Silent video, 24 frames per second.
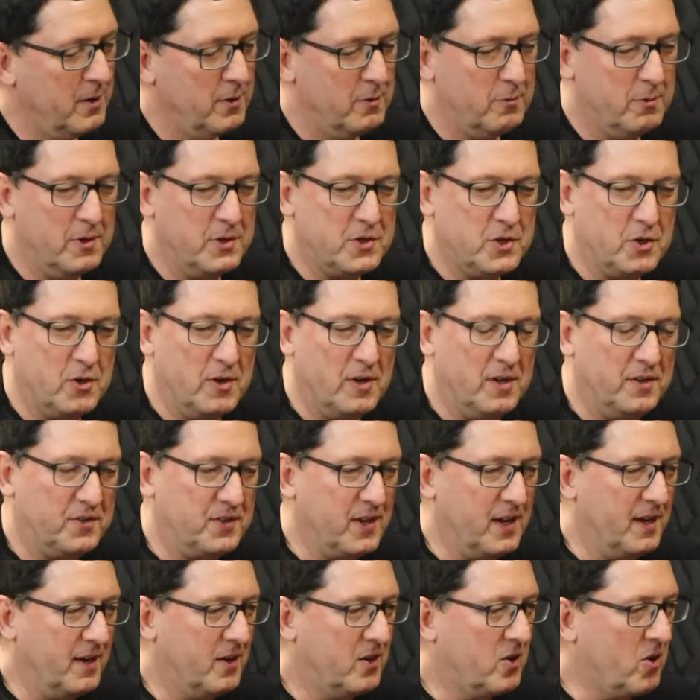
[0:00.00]
Richard is
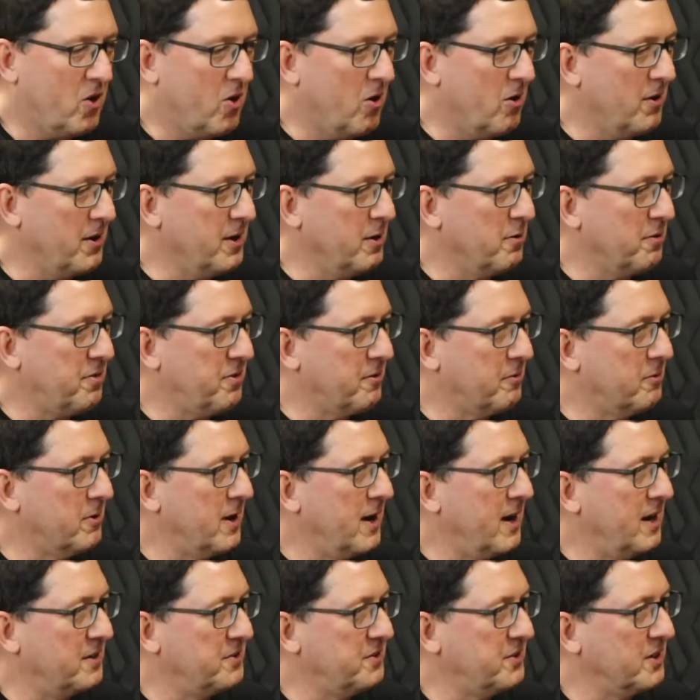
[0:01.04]
a
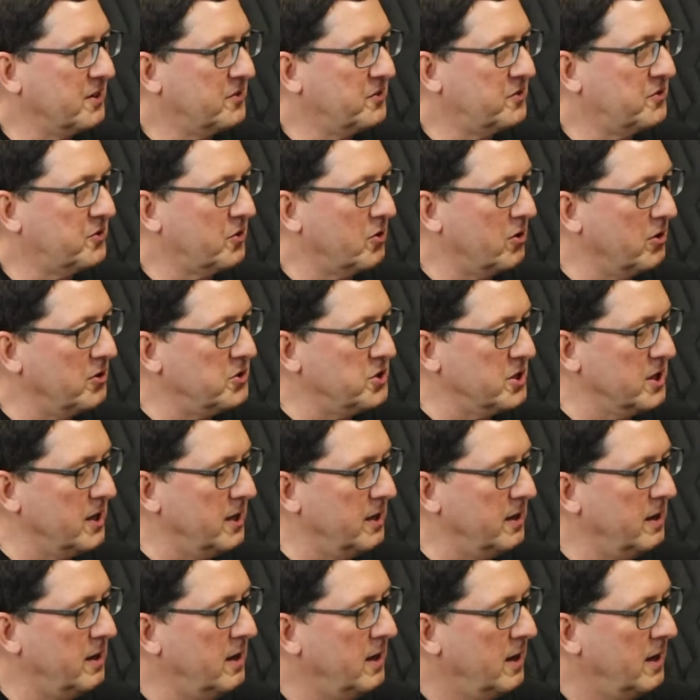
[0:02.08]
cardiothoracic
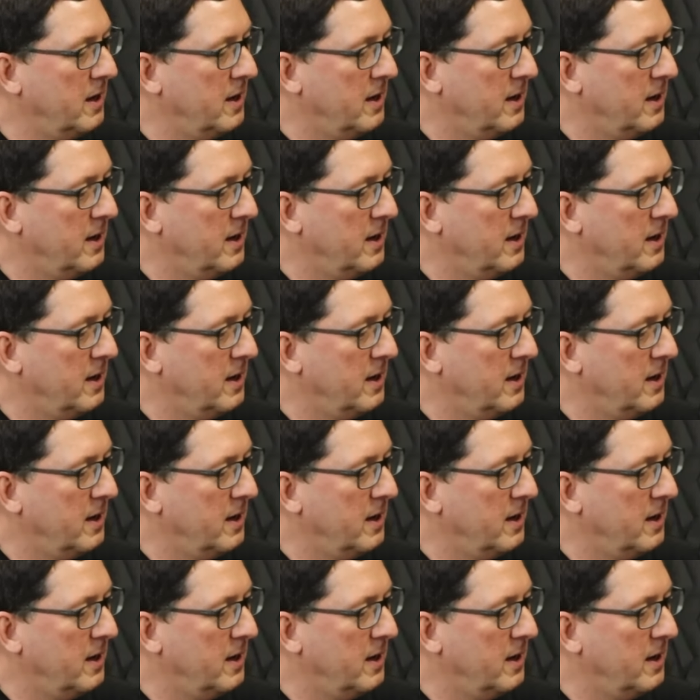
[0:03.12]
surgeon,